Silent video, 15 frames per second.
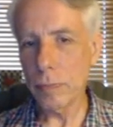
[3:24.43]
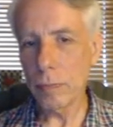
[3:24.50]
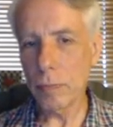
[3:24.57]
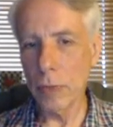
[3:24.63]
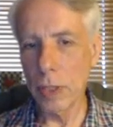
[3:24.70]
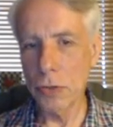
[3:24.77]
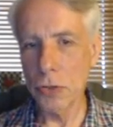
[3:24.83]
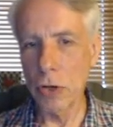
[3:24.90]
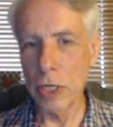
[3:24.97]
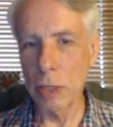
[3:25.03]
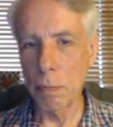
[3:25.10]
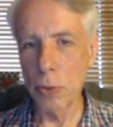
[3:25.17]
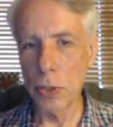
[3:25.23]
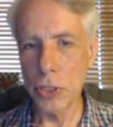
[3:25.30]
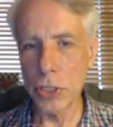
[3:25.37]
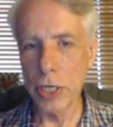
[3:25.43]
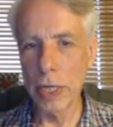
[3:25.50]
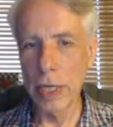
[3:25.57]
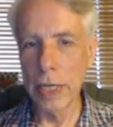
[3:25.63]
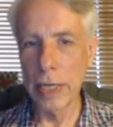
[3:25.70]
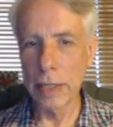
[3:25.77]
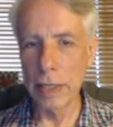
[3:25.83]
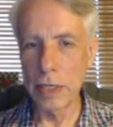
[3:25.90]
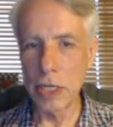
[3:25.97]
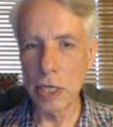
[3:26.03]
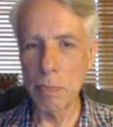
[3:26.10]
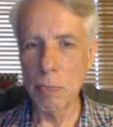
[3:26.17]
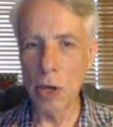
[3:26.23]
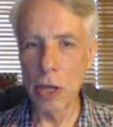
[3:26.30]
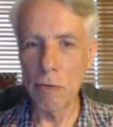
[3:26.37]
he's going to push the D
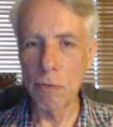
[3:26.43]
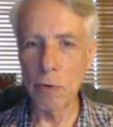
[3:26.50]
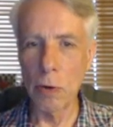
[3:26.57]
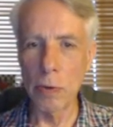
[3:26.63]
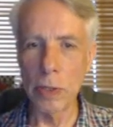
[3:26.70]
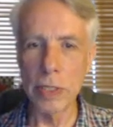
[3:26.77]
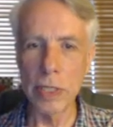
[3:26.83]
pawn forward